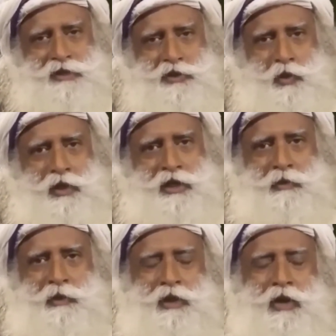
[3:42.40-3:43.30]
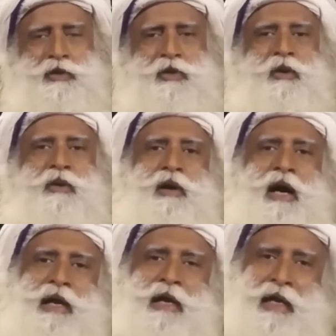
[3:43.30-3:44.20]
you want, it will not go
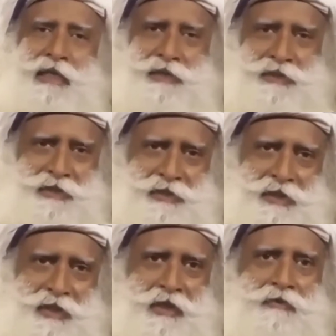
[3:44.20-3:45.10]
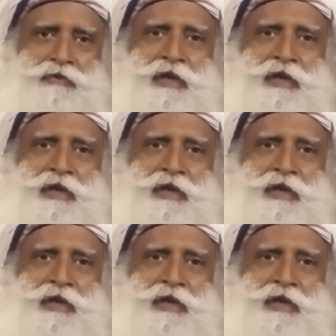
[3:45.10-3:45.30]
unless we